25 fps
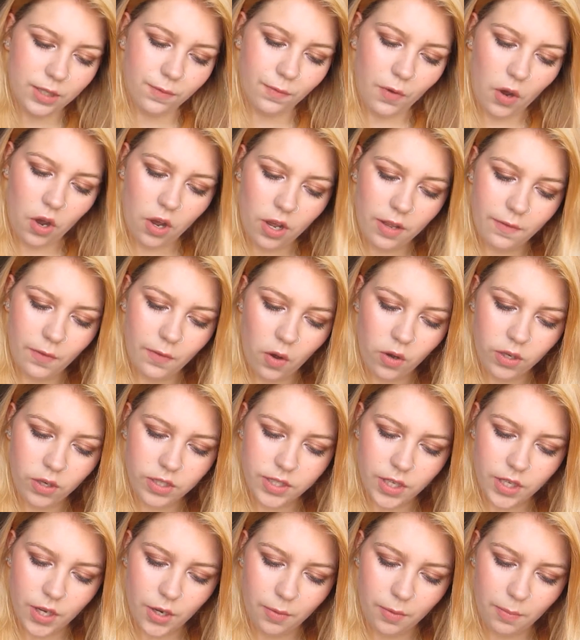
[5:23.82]
5
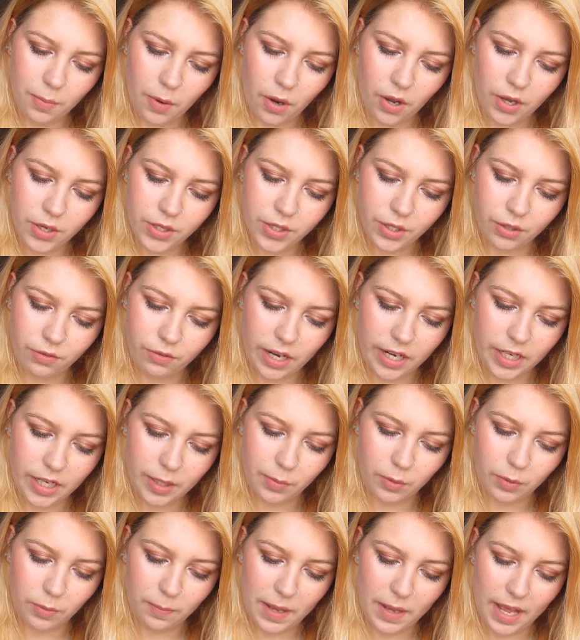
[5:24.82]

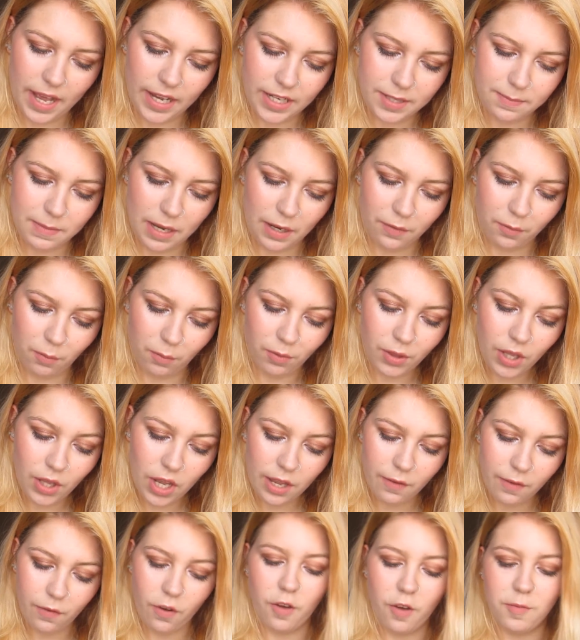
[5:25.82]
oxo-biodegradable bags made from
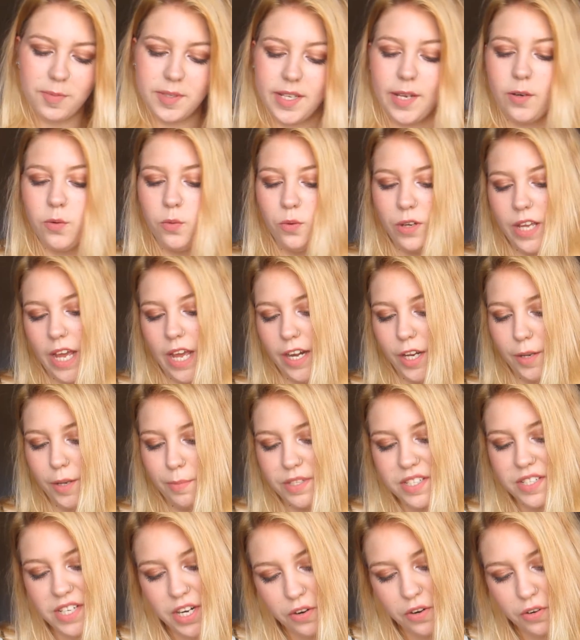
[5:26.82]
35% organic
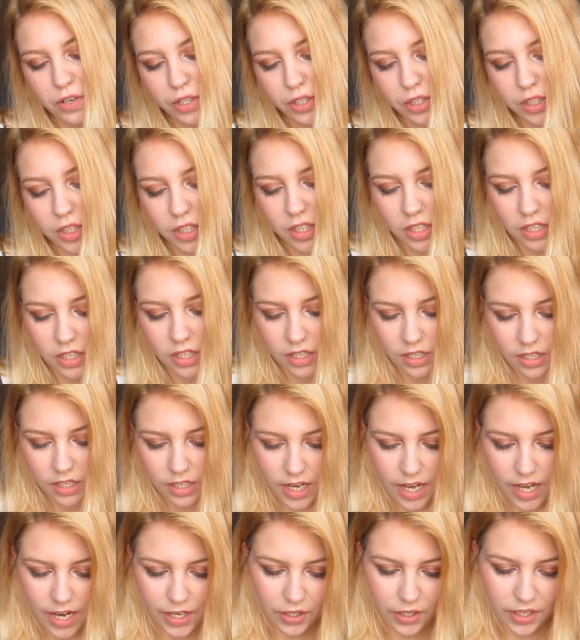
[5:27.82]
material.
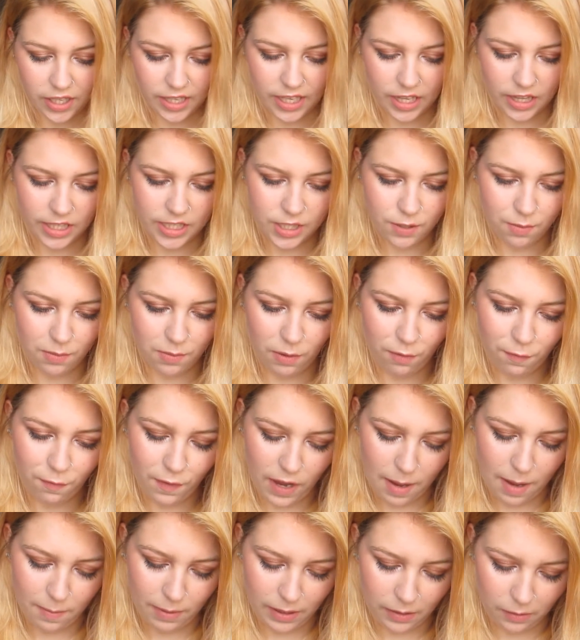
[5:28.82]
And you can get these from
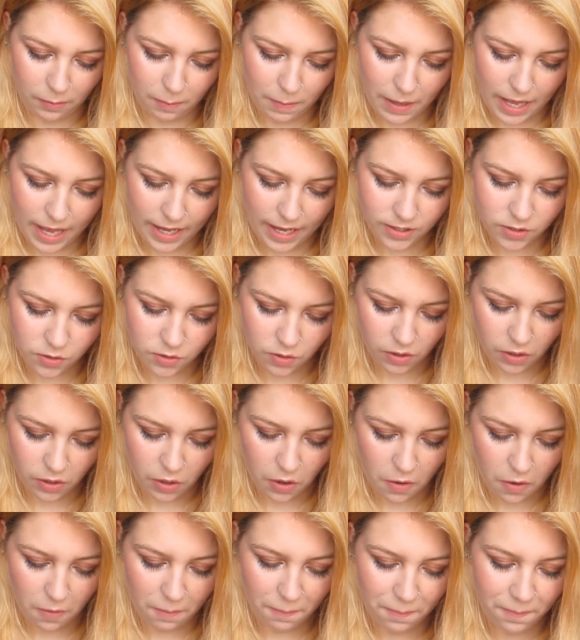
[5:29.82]

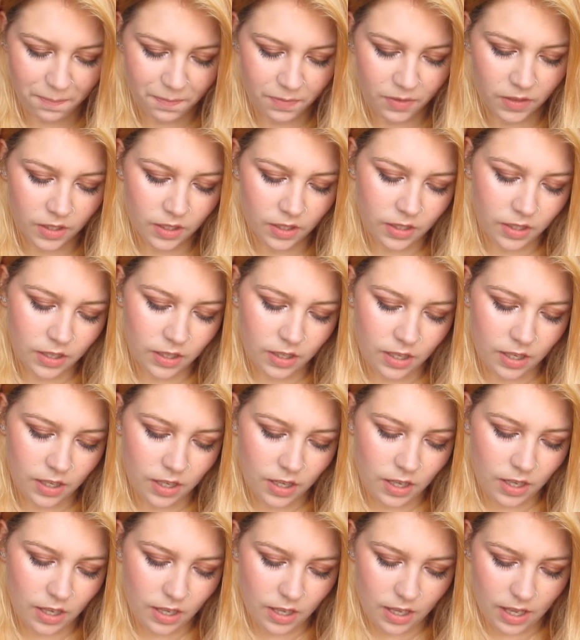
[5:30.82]
thefablittlebag.com.
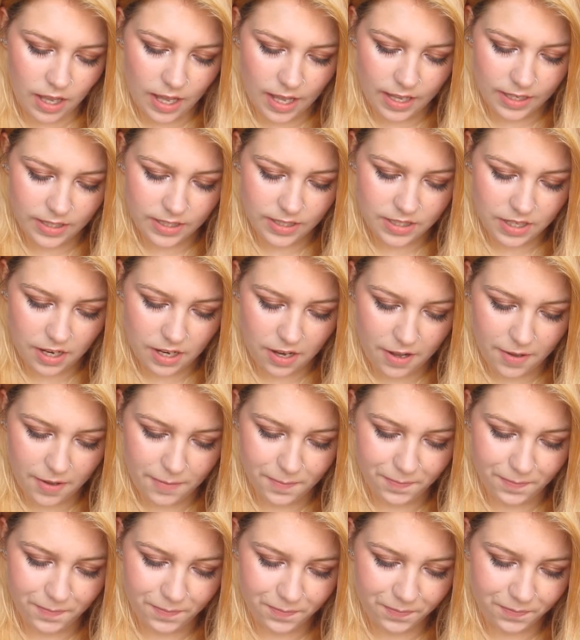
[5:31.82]

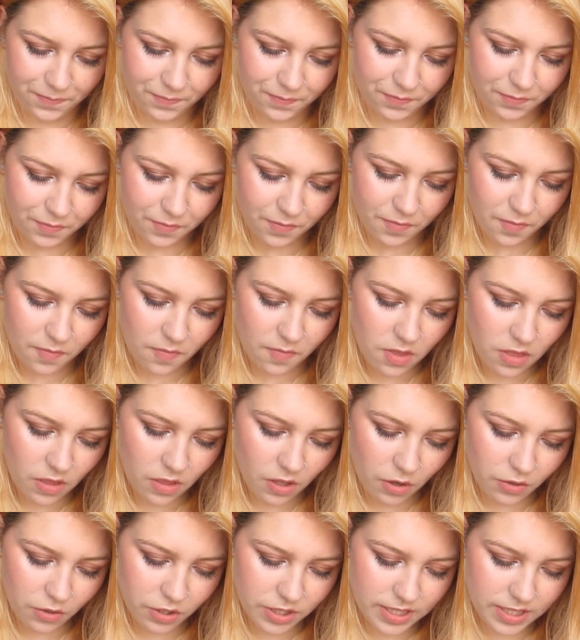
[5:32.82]
And
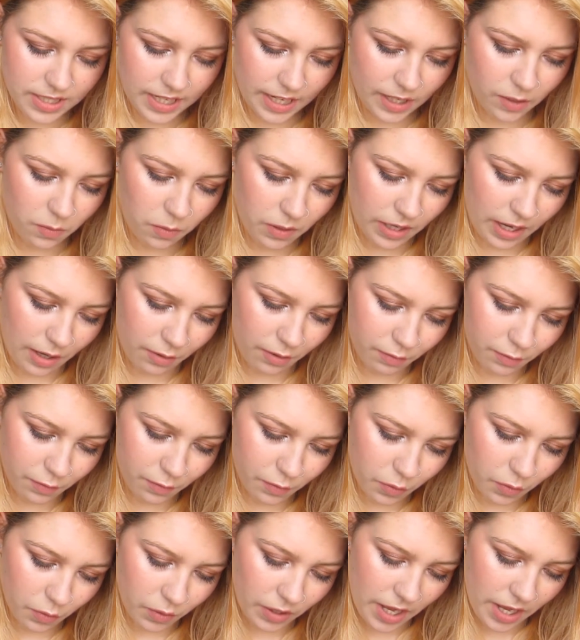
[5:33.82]
I'll just take one out
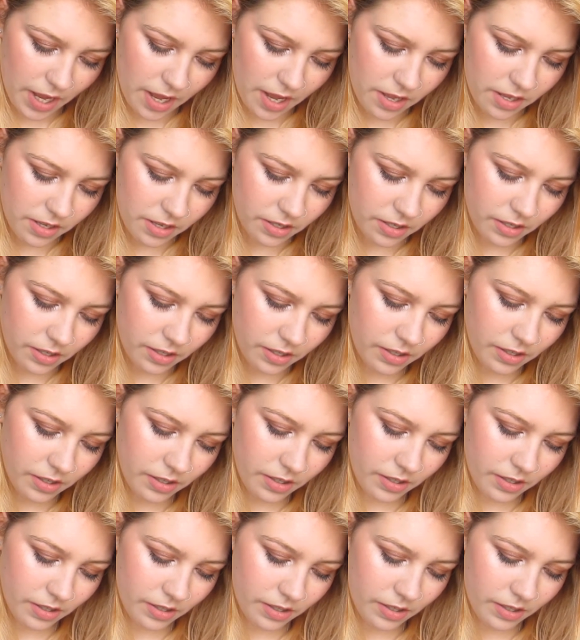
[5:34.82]
for you
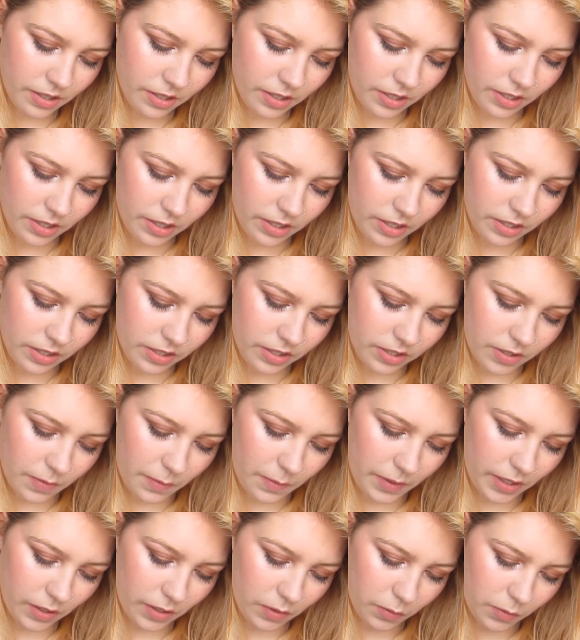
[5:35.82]
so we
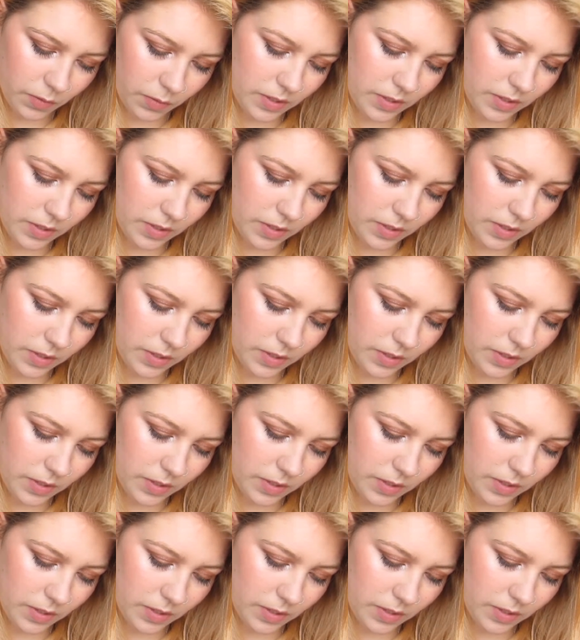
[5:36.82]
can all